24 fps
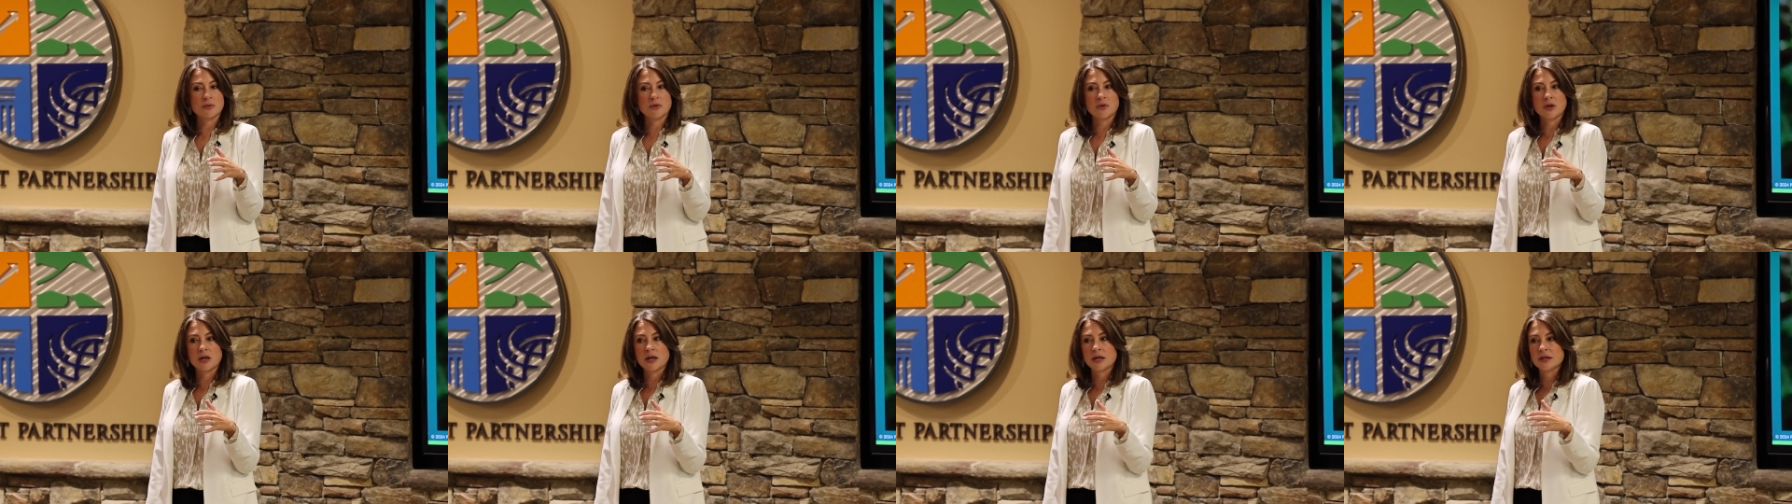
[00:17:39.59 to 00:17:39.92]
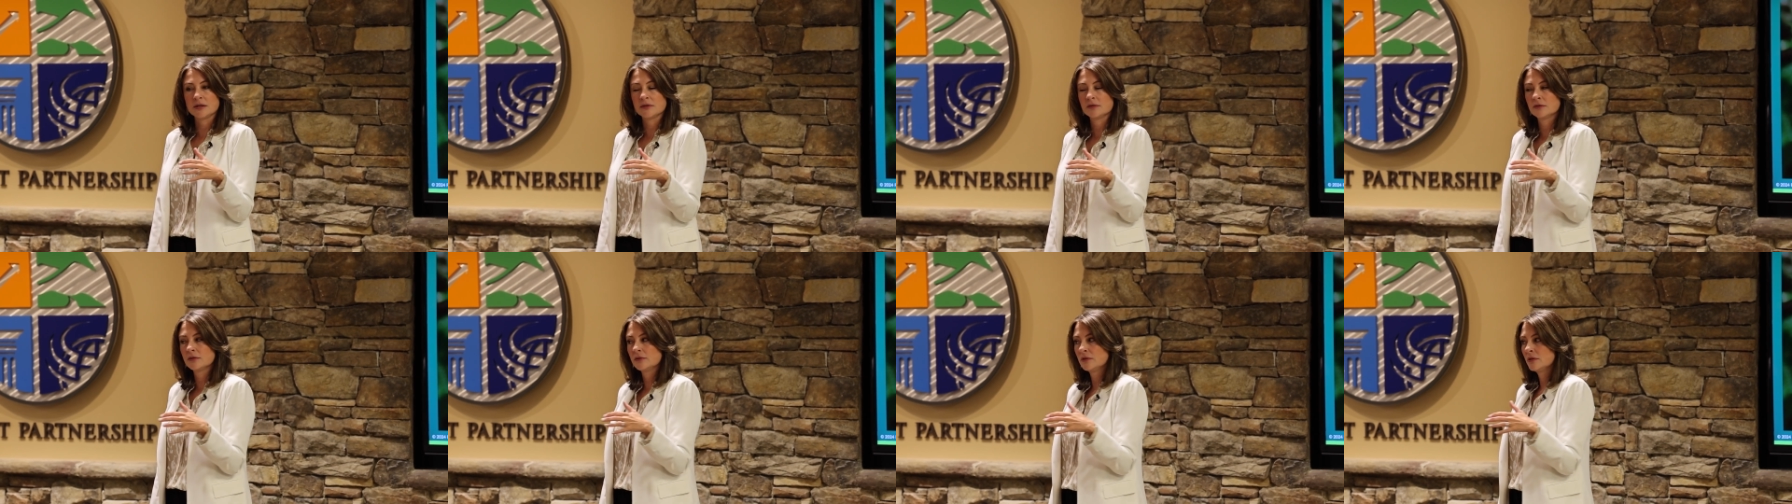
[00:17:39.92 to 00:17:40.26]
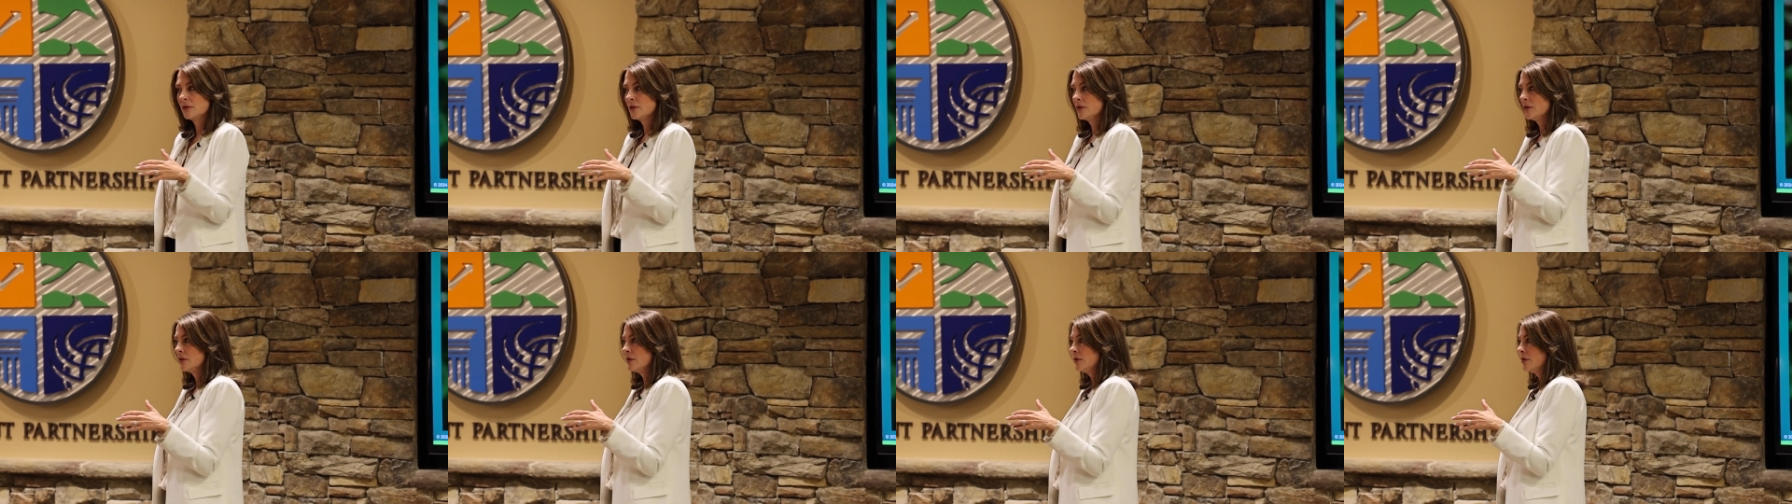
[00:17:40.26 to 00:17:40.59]
play.
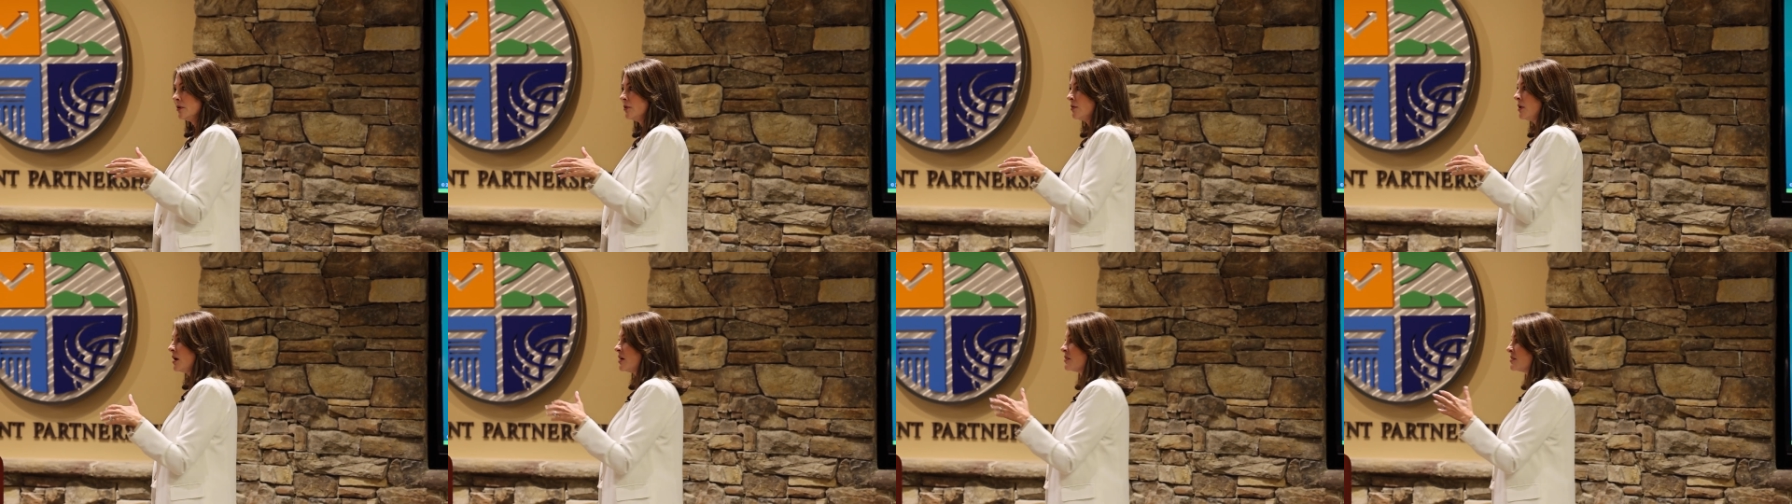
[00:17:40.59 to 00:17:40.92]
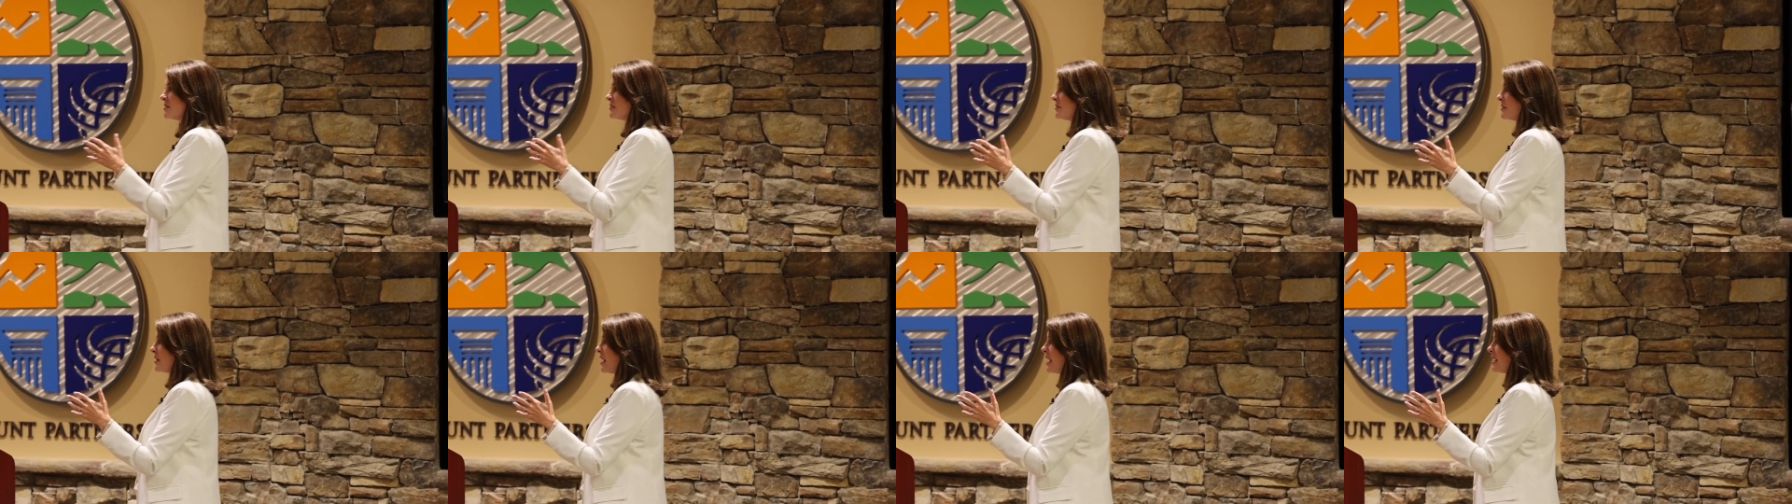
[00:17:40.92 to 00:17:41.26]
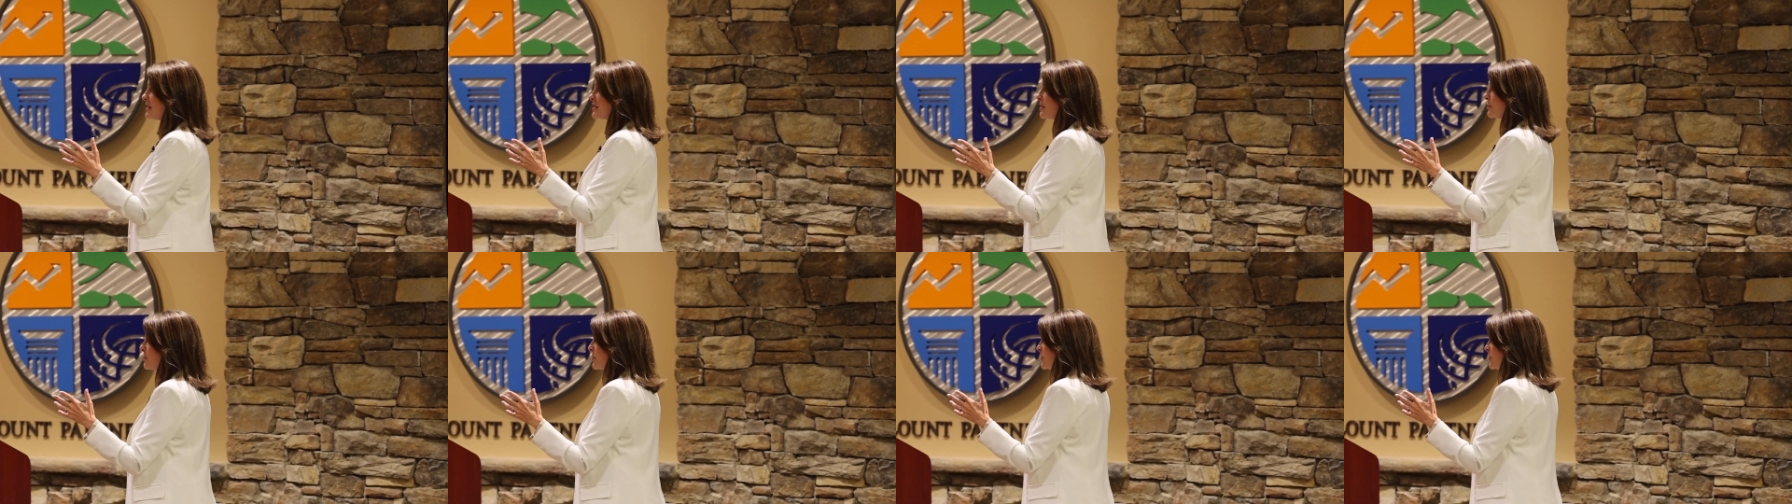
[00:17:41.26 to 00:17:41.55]
Who else has a